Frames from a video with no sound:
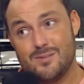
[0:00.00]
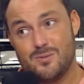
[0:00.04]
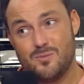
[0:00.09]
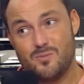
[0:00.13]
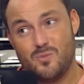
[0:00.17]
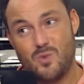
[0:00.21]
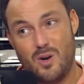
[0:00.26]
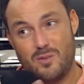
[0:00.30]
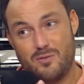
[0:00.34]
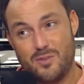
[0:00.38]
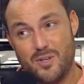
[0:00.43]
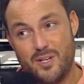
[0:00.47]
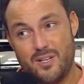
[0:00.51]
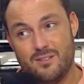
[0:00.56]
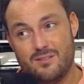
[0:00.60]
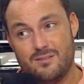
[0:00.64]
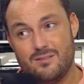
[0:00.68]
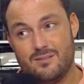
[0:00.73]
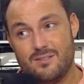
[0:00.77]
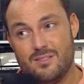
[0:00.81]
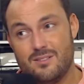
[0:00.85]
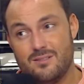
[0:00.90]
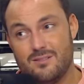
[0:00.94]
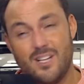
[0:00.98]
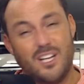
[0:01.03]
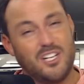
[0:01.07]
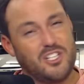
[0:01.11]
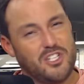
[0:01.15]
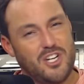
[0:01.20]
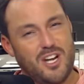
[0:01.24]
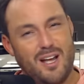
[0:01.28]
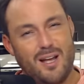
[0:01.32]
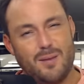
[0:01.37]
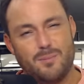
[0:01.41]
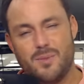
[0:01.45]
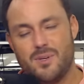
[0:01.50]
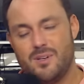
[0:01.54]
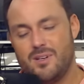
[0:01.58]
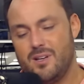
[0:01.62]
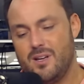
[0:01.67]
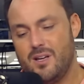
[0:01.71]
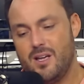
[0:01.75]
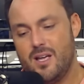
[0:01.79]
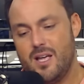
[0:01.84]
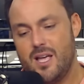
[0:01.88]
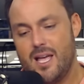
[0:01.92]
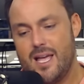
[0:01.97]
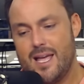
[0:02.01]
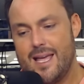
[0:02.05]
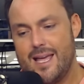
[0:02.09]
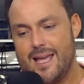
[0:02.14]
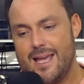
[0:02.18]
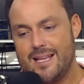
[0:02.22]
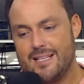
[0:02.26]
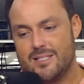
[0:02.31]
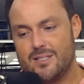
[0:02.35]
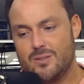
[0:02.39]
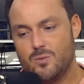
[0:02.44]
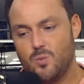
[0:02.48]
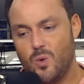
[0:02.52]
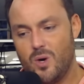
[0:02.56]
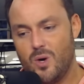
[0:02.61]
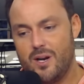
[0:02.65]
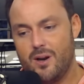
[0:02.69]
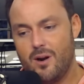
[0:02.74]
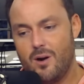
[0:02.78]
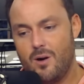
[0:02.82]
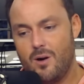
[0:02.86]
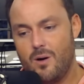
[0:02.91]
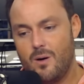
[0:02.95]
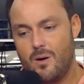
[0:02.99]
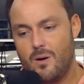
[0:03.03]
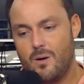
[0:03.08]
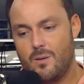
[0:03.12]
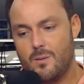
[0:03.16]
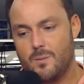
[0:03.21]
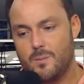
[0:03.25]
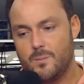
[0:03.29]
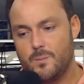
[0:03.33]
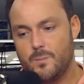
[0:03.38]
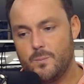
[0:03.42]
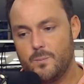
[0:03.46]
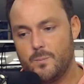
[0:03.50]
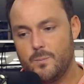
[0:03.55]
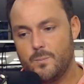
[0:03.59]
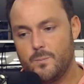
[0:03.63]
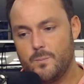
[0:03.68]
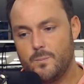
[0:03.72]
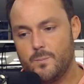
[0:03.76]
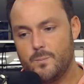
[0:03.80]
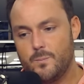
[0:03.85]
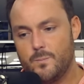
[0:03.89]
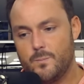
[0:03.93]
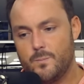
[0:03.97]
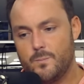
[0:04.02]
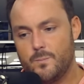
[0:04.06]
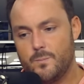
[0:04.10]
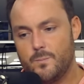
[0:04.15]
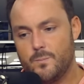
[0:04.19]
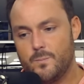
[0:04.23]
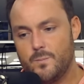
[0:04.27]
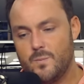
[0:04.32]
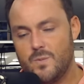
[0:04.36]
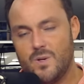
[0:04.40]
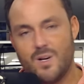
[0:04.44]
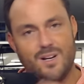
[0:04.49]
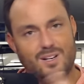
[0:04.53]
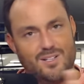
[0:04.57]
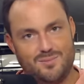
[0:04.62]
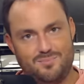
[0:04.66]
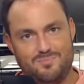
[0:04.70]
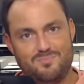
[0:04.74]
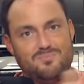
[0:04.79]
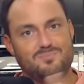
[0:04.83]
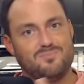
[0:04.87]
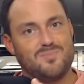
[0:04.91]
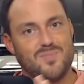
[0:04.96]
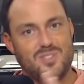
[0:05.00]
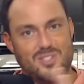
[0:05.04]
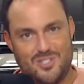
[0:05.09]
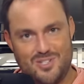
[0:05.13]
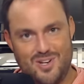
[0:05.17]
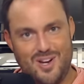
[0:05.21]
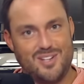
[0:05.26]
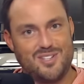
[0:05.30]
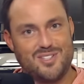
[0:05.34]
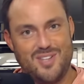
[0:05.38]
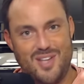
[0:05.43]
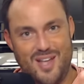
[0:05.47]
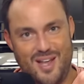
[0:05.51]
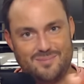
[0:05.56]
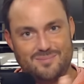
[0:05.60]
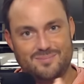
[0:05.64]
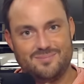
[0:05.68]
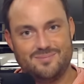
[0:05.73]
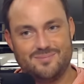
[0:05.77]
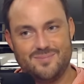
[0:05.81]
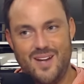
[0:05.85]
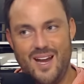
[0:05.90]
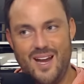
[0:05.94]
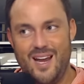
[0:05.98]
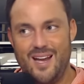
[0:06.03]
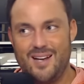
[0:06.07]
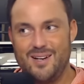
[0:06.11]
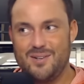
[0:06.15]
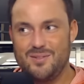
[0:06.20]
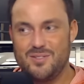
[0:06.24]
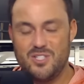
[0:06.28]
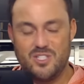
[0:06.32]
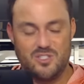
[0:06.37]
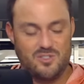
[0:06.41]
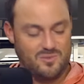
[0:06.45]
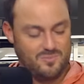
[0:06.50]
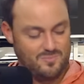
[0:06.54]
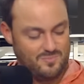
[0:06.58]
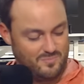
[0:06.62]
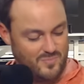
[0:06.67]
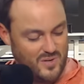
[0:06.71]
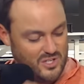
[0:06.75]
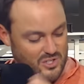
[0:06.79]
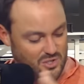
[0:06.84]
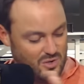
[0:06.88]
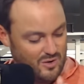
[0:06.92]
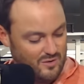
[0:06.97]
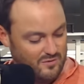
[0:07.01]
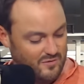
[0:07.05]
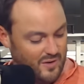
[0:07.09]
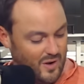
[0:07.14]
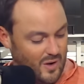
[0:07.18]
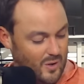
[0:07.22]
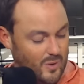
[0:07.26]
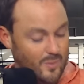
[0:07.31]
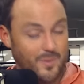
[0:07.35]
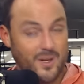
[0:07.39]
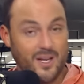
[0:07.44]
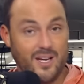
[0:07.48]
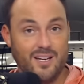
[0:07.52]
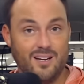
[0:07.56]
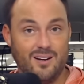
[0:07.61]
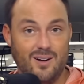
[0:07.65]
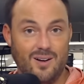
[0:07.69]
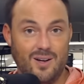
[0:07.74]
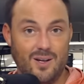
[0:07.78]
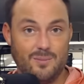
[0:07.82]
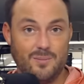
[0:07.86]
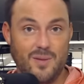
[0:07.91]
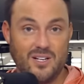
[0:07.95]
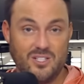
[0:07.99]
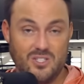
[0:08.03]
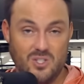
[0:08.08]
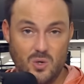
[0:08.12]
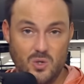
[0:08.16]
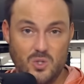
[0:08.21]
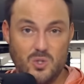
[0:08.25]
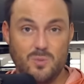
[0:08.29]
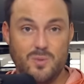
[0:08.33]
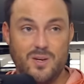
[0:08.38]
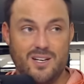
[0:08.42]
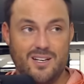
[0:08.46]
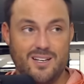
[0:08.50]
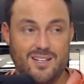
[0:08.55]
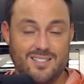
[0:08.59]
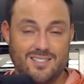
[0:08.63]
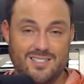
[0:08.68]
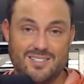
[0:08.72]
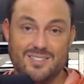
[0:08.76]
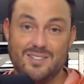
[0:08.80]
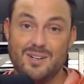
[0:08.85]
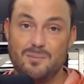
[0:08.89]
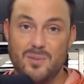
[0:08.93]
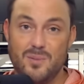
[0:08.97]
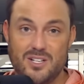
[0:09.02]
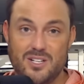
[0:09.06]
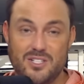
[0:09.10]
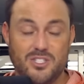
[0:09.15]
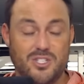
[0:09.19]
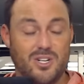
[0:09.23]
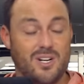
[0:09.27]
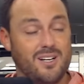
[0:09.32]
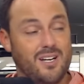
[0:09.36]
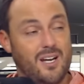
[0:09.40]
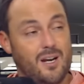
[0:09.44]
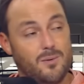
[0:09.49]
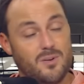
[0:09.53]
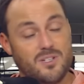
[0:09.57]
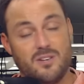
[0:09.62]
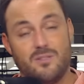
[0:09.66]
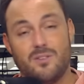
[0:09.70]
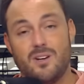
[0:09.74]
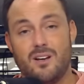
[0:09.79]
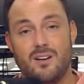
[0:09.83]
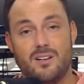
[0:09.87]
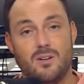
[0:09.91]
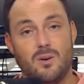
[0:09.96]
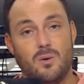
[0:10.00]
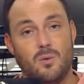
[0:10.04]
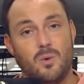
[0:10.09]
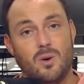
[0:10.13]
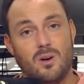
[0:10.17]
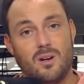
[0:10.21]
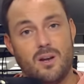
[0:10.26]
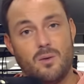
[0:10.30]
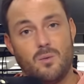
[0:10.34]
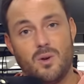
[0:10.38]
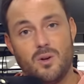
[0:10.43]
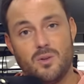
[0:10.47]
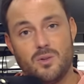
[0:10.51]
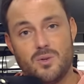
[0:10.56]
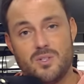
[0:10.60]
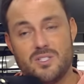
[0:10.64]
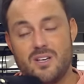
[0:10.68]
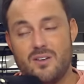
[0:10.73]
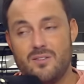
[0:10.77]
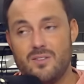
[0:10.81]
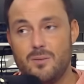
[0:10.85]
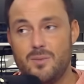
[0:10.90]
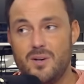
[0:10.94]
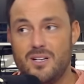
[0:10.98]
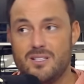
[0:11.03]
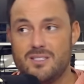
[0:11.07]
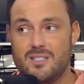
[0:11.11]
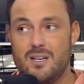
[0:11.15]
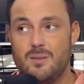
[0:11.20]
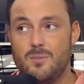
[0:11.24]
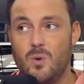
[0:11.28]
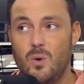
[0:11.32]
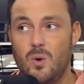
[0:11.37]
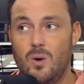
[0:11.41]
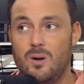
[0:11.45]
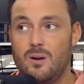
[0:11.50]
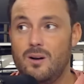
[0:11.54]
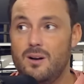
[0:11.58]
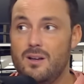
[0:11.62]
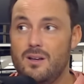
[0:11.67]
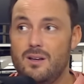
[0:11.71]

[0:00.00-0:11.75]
roughly, lunchtime, we are going to discuss that. And just be sure to follow me on my social media. It's still at Buzz John Nabors, even though I don't work at 103.7 The Buzz anymore.